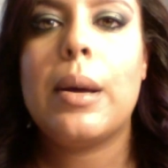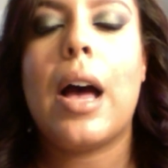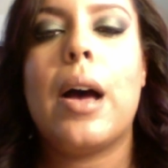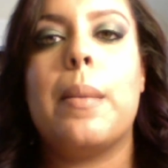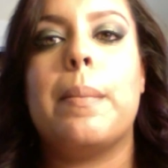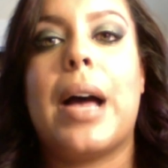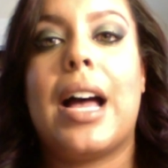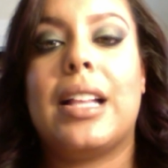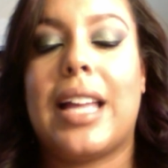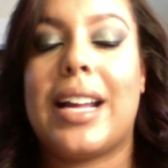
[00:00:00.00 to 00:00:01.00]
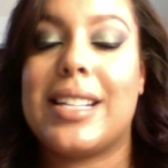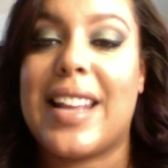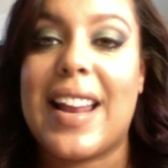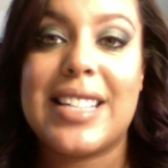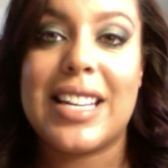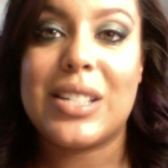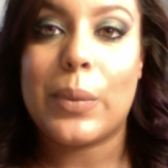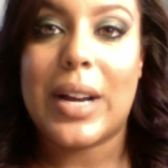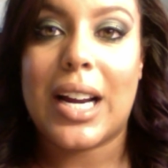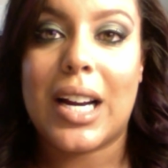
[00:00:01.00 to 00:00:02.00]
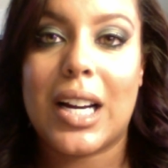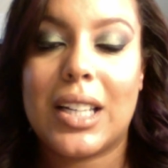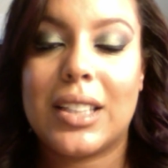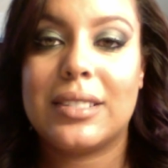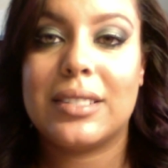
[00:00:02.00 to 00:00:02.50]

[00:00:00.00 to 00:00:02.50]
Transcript: Like I said, I tend to wear